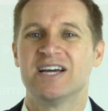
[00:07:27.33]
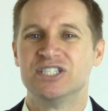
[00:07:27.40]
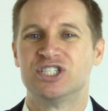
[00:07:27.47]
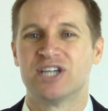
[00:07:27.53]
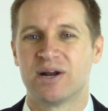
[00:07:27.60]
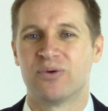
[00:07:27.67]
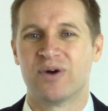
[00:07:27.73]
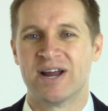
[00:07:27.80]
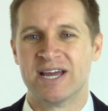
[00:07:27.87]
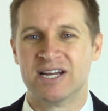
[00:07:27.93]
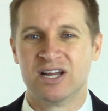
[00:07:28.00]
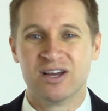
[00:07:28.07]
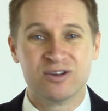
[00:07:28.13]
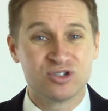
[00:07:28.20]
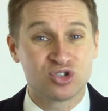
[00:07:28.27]

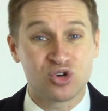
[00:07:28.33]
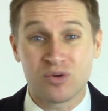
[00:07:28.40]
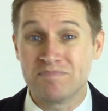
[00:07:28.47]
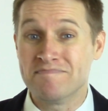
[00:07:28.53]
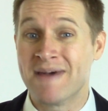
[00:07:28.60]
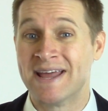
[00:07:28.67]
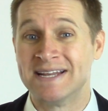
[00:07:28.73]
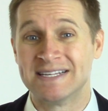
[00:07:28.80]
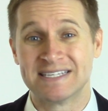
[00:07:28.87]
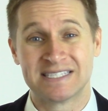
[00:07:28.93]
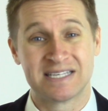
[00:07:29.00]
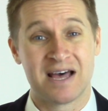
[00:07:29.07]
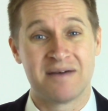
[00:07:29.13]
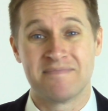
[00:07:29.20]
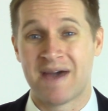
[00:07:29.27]
generate
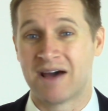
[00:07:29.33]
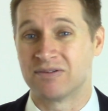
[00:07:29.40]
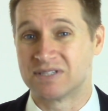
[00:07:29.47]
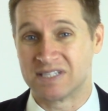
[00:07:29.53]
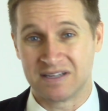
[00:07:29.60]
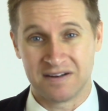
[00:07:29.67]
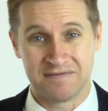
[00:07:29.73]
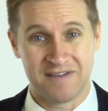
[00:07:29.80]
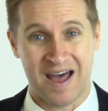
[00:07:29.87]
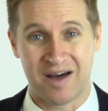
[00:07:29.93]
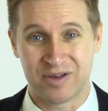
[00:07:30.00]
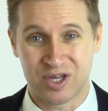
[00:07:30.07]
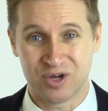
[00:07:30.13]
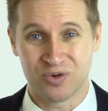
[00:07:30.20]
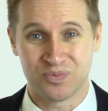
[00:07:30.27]
tremendous amounts of
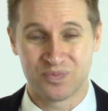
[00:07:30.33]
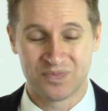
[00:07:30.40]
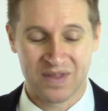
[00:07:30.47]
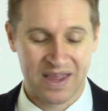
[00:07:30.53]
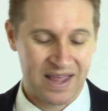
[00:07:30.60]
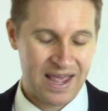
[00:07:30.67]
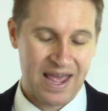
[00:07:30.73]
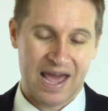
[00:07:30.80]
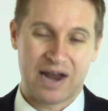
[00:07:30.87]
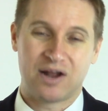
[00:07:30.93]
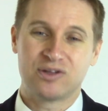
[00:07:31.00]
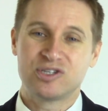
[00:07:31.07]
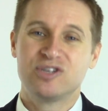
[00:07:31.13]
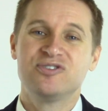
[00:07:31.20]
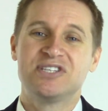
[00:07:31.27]
value. And
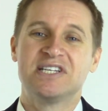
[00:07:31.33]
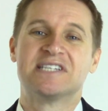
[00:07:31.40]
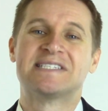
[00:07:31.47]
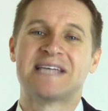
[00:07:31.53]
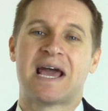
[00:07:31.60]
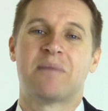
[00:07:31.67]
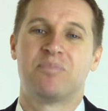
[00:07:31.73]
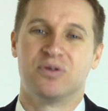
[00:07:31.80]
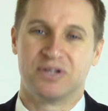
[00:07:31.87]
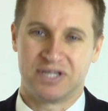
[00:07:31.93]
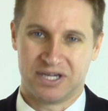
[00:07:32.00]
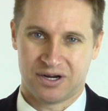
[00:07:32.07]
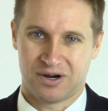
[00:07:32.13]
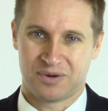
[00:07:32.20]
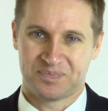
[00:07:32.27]
I'll use an example
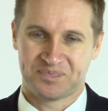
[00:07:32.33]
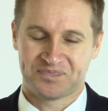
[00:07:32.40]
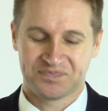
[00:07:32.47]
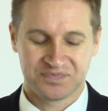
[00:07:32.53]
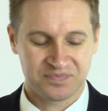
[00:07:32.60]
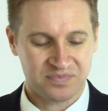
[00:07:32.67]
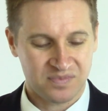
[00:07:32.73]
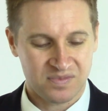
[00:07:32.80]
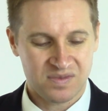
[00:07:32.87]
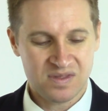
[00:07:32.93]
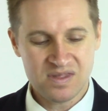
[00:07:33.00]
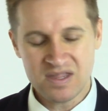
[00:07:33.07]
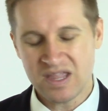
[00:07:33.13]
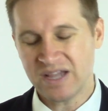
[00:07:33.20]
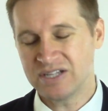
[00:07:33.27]
here.
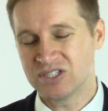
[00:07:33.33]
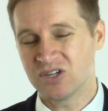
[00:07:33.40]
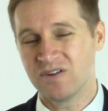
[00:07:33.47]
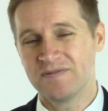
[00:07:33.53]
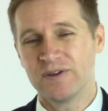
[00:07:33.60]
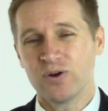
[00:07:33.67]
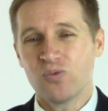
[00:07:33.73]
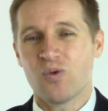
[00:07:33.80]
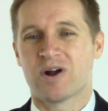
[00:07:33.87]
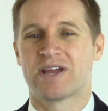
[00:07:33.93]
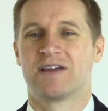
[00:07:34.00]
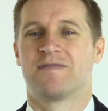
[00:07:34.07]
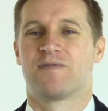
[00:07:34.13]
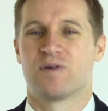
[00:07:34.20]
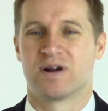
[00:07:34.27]
So if you're
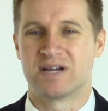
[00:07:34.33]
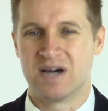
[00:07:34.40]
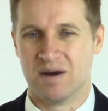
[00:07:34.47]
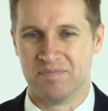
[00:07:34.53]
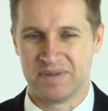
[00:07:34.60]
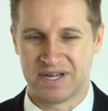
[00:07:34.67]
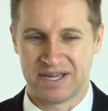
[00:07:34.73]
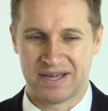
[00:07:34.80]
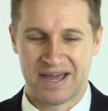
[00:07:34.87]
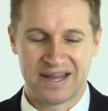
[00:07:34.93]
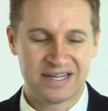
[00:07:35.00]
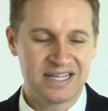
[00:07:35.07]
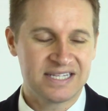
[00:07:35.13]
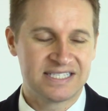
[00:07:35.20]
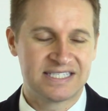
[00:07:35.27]
working for a company, and
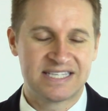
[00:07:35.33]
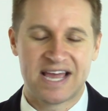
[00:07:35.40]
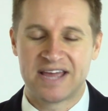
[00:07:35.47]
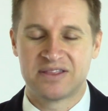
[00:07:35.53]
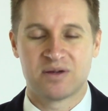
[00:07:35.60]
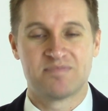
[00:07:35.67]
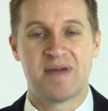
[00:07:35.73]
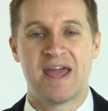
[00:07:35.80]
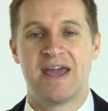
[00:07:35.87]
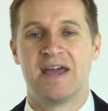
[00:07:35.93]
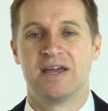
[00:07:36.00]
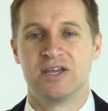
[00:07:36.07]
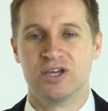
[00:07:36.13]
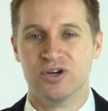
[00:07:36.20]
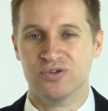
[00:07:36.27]
let's say they're
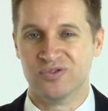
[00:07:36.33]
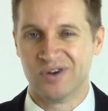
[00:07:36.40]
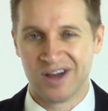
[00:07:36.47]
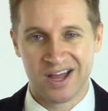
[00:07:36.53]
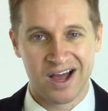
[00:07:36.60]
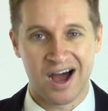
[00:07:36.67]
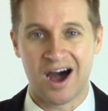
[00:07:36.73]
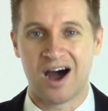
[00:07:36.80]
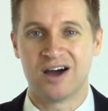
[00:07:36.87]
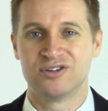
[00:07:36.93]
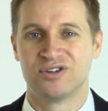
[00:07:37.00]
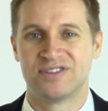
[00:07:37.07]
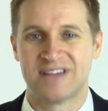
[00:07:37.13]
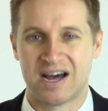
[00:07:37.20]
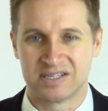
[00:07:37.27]
paying you
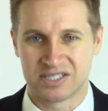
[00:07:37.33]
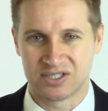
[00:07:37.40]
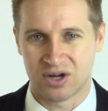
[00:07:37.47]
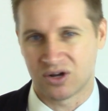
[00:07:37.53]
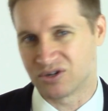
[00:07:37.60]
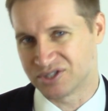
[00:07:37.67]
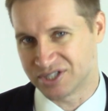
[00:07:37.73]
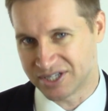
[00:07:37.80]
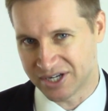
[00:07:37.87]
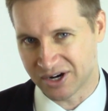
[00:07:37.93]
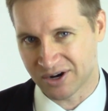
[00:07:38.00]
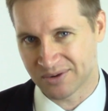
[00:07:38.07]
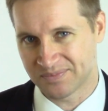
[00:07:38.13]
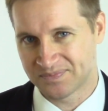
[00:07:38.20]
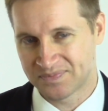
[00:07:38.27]
$100,000 a year,